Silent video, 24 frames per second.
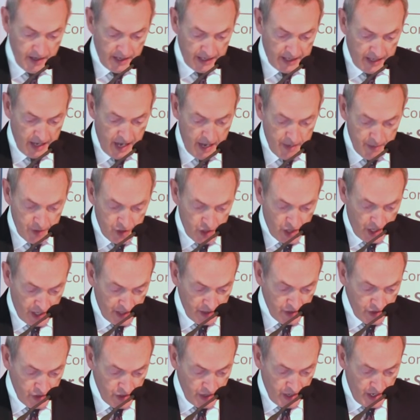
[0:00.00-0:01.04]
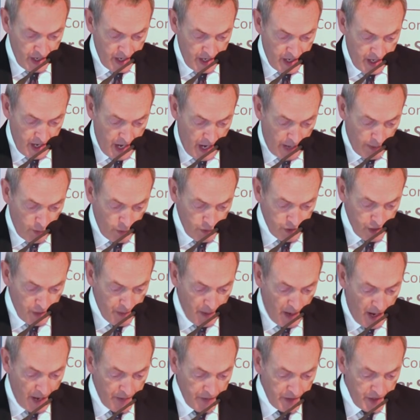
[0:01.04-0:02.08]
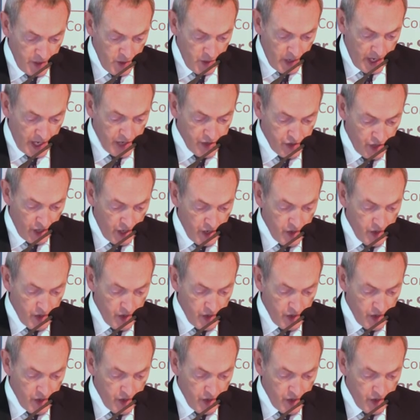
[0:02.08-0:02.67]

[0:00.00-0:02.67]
and climate change, are also behind the UK's